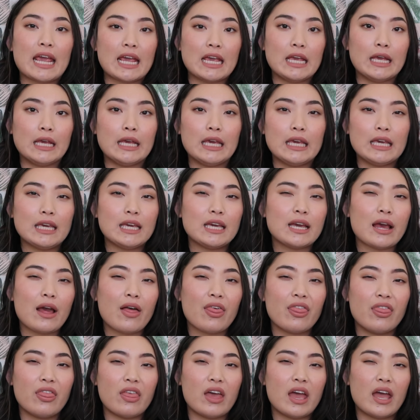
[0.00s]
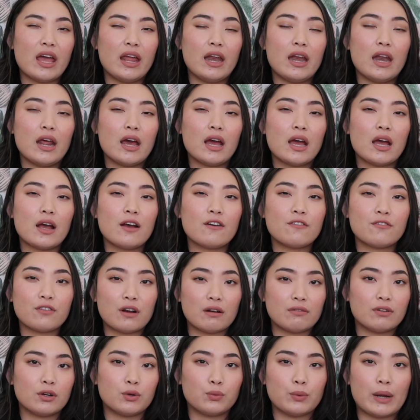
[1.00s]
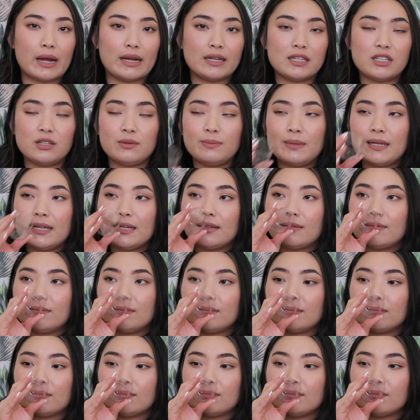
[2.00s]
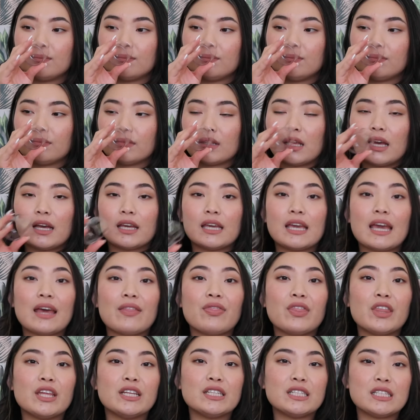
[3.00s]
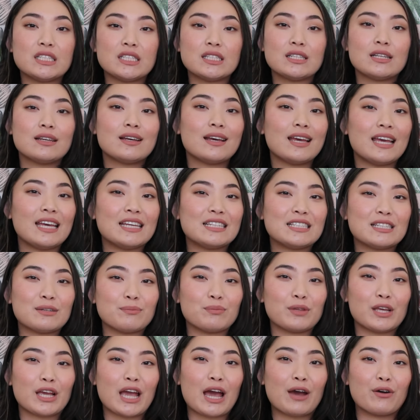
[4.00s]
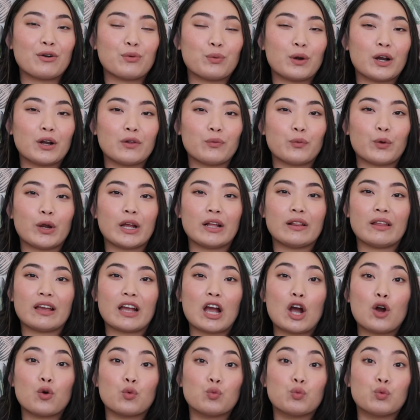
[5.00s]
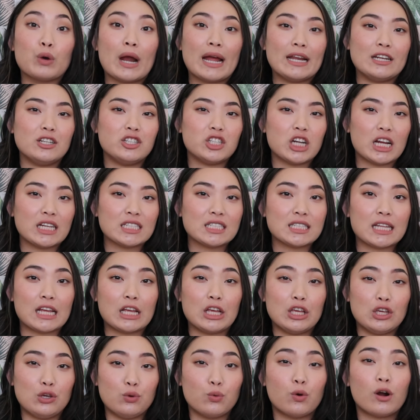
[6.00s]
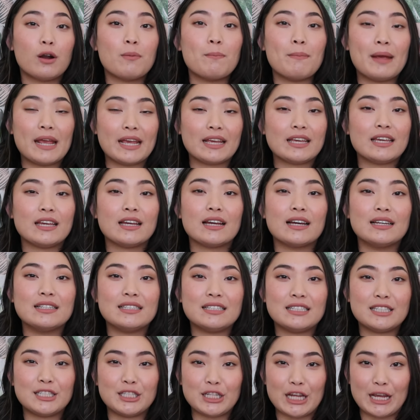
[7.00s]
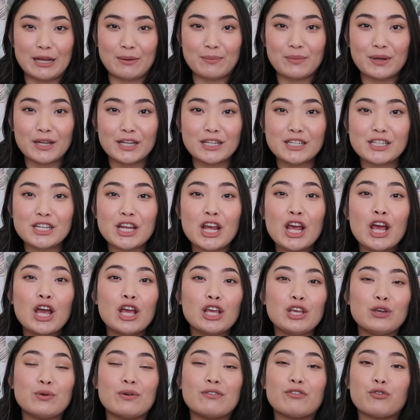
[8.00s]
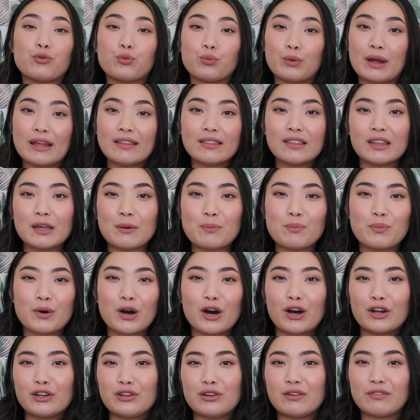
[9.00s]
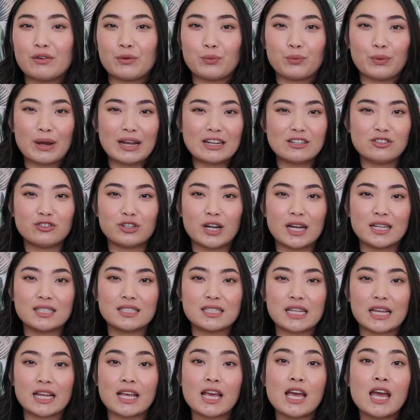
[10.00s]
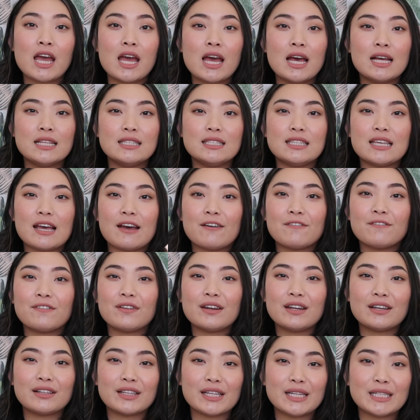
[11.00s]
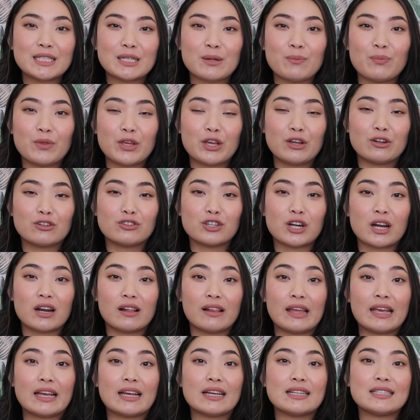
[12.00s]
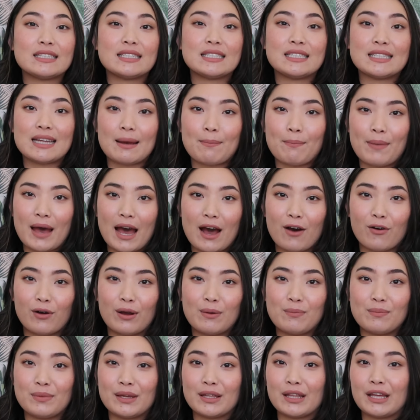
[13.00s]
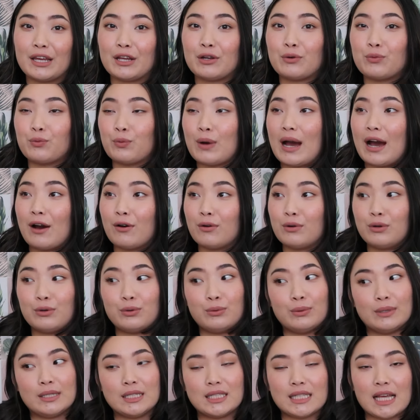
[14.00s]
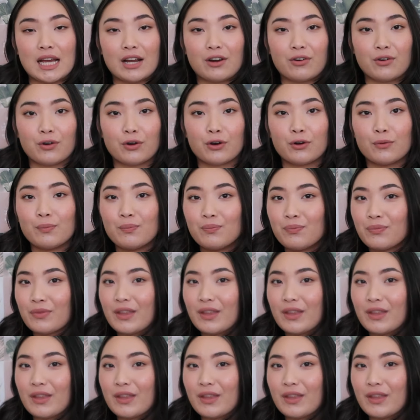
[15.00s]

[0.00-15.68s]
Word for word: tangy than Forever Red to me. Again, this is something I would wear wearing like a red dress. Like, you are making a statement. You have a red lip on, you have a red dress. Like, definitely something you're trying to like step out and be like, wow, who is that girl?